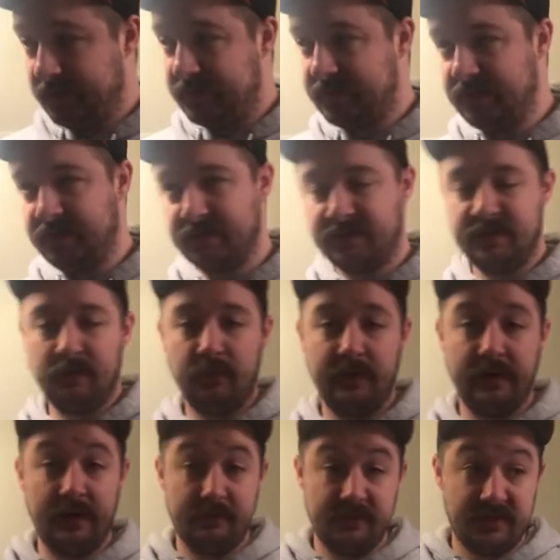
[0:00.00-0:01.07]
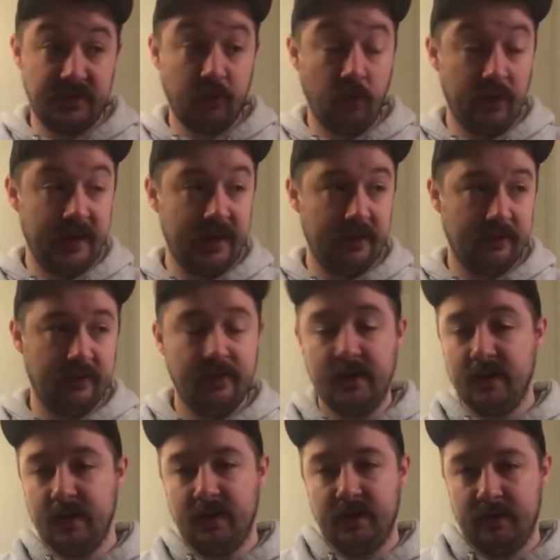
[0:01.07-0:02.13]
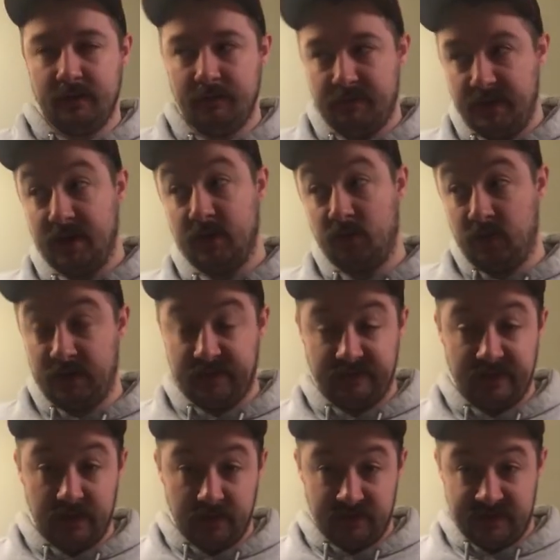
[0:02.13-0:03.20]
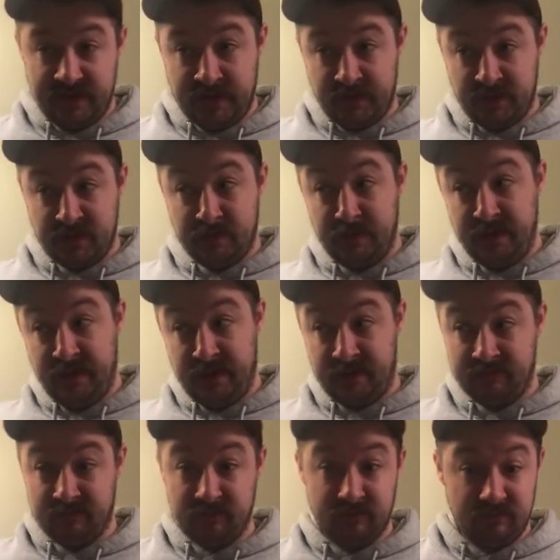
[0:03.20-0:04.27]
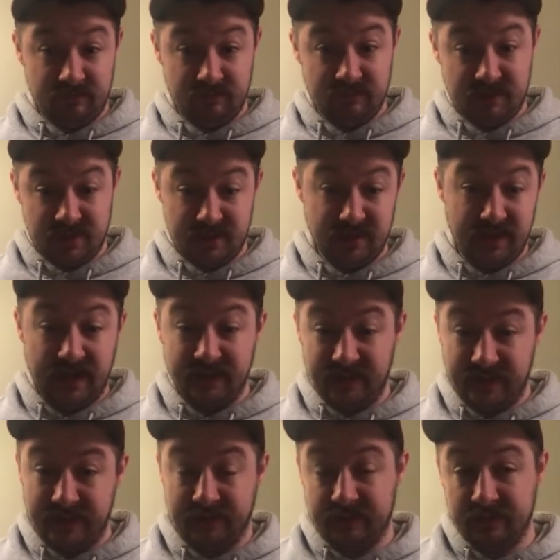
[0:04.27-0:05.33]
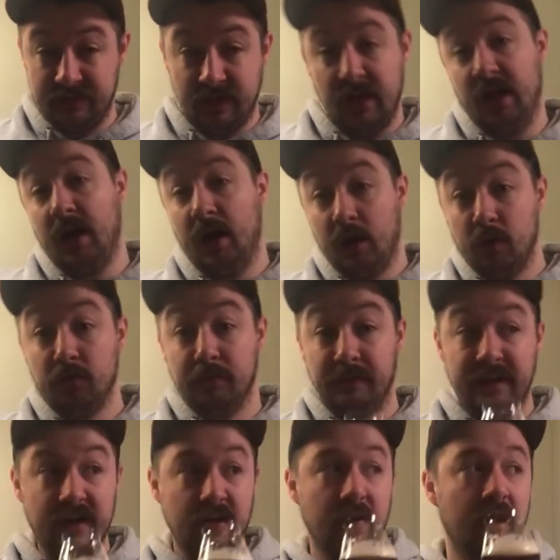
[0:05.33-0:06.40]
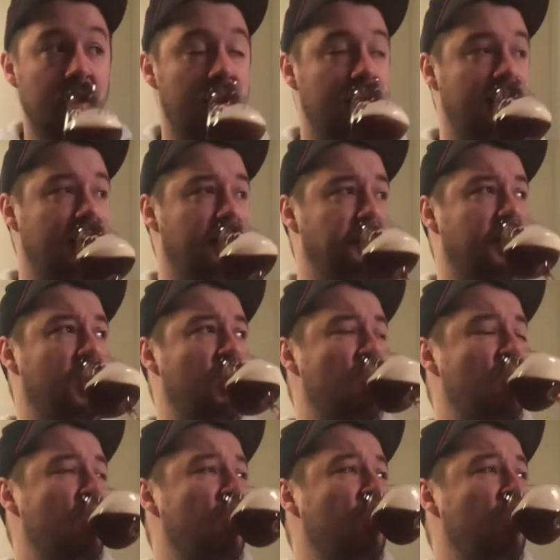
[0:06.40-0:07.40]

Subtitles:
like it's, you know, it's sitting somewhere in between being one of those and just being slightly old beer.